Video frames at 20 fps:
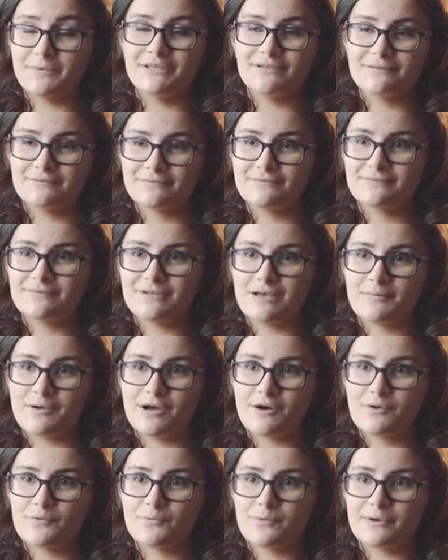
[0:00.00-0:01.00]
me
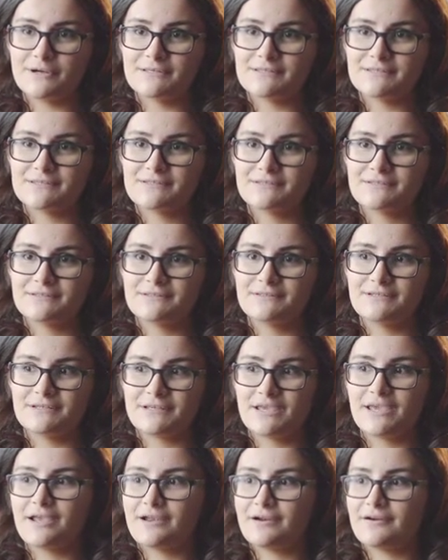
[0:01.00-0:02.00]
about was to
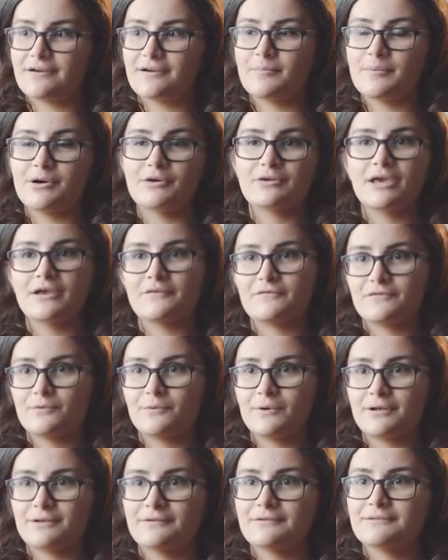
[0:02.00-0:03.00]
care about
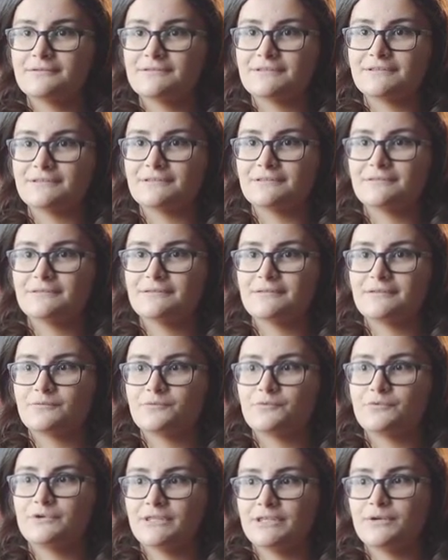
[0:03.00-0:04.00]
everyone, to
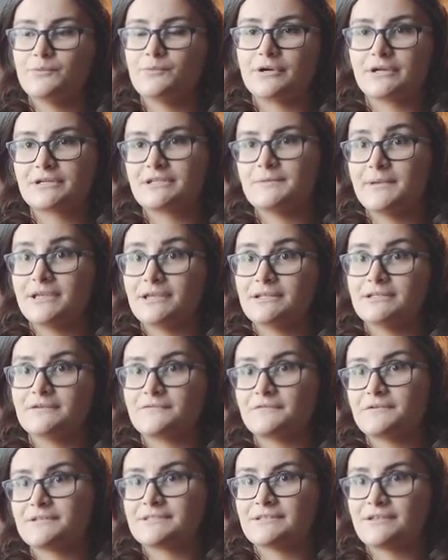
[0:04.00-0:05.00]
really work to make a
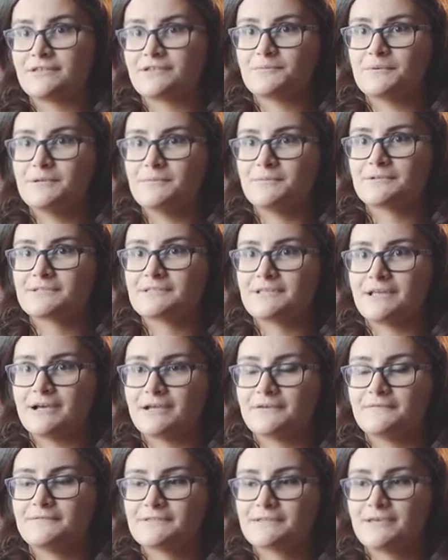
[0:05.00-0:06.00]
difference in other people's
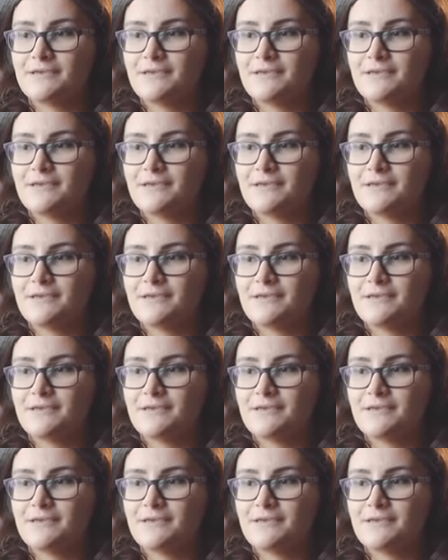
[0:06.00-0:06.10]
lives.